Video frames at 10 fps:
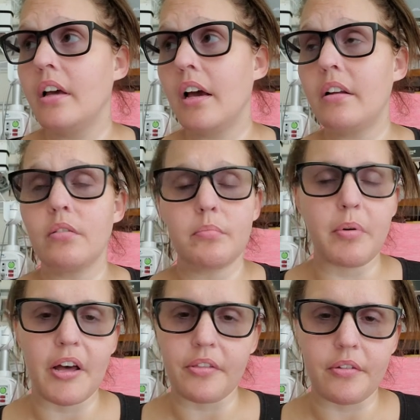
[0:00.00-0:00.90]
I don't
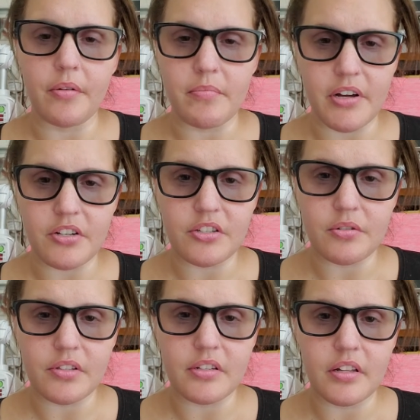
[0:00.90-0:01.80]
bother them much, so
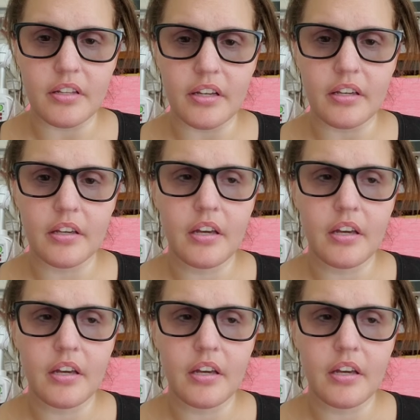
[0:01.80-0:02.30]
it's not like,